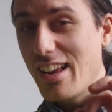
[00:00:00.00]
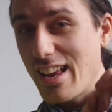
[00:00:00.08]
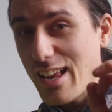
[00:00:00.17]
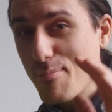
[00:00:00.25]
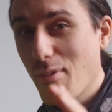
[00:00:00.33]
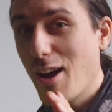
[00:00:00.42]

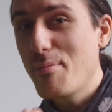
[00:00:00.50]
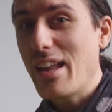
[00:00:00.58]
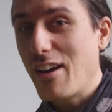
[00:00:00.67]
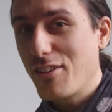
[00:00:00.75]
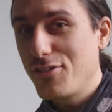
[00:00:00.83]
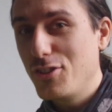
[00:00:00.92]
It might be
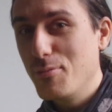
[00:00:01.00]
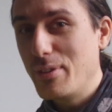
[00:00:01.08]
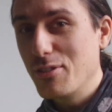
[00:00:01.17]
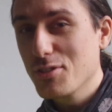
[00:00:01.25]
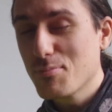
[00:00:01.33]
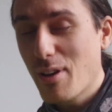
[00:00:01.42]
out a few
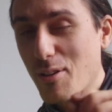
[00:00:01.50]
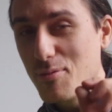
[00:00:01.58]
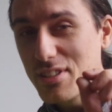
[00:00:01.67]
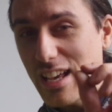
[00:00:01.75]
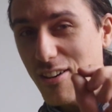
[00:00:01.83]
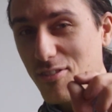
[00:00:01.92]
mils. Mine was
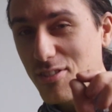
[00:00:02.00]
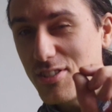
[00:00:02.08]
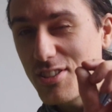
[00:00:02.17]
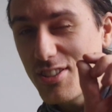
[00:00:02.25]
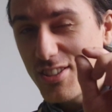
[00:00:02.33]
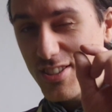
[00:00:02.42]
out
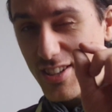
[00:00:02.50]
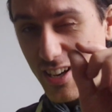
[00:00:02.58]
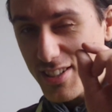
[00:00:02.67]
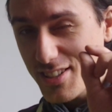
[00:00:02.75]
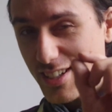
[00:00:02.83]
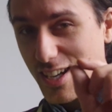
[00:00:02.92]

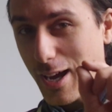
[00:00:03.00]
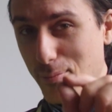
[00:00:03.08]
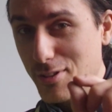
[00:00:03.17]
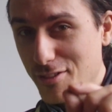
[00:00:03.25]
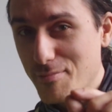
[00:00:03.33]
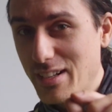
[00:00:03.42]
just a
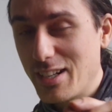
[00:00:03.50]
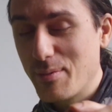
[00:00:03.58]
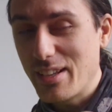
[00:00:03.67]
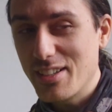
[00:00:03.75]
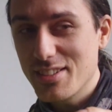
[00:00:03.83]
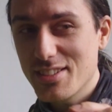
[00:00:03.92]
couple of
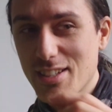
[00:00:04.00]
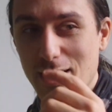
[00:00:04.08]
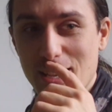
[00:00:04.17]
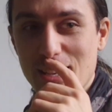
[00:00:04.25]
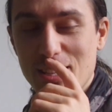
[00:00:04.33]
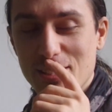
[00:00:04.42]
millimetres.
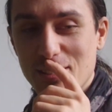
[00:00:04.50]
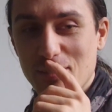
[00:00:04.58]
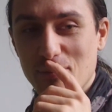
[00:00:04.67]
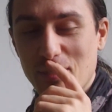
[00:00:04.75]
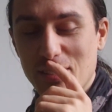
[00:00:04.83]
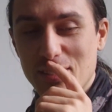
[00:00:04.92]
So
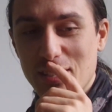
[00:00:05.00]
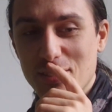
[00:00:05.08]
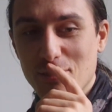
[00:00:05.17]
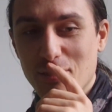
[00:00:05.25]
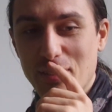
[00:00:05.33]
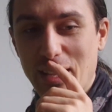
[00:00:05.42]
once I
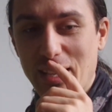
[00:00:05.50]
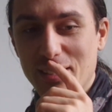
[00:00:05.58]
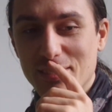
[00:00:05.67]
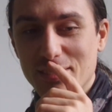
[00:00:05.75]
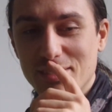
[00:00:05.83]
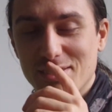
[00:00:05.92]
saw that,
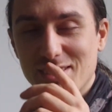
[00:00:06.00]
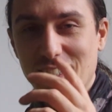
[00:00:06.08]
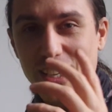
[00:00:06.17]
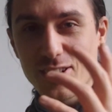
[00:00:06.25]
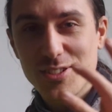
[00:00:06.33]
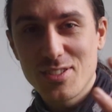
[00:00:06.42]

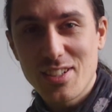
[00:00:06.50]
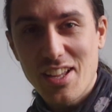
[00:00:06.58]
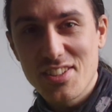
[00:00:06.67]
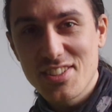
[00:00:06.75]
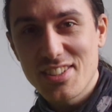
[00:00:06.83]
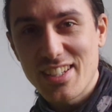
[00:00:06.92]
I couldn't
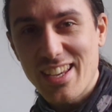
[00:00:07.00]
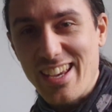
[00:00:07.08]
unsee